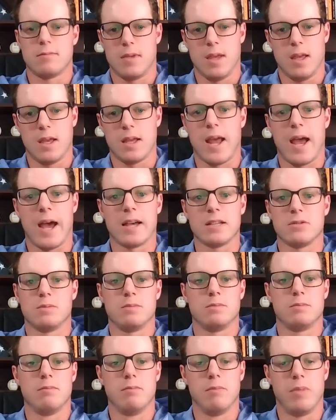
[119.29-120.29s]
It has
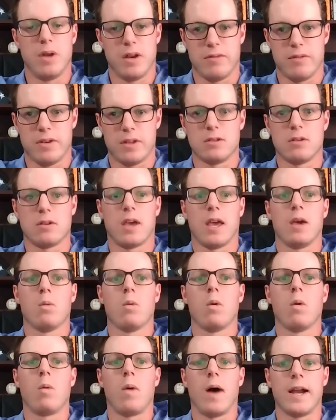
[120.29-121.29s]
benefits. Okay,
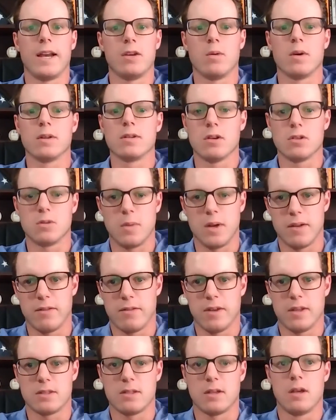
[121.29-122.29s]
well, why do you want those
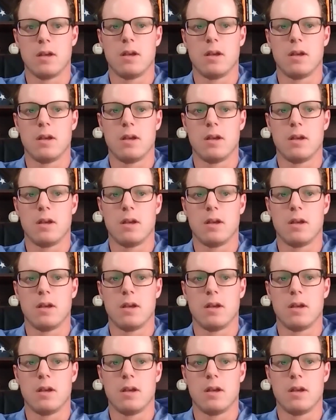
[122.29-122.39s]
benefits?